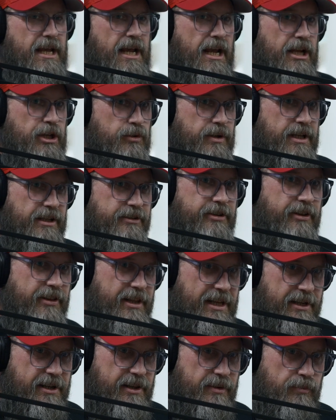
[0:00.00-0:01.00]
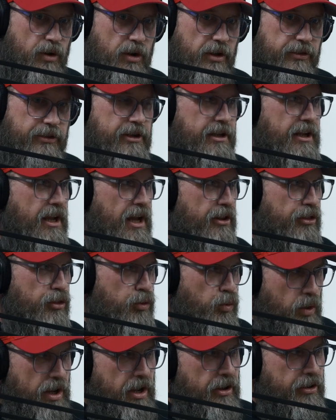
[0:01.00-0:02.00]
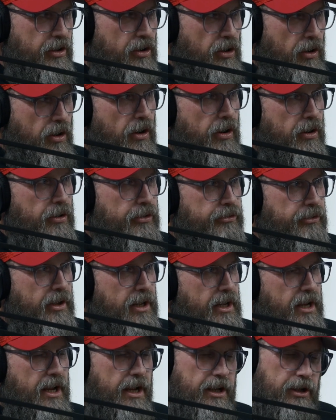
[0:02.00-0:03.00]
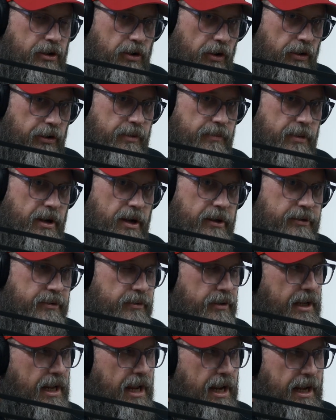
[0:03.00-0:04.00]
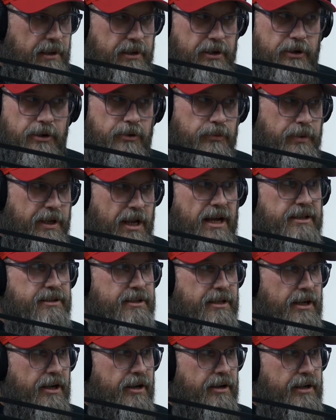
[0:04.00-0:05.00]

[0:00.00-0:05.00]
And you get to the end of the month and you got 300 cars and you call your boss and like, hey dude, we got there.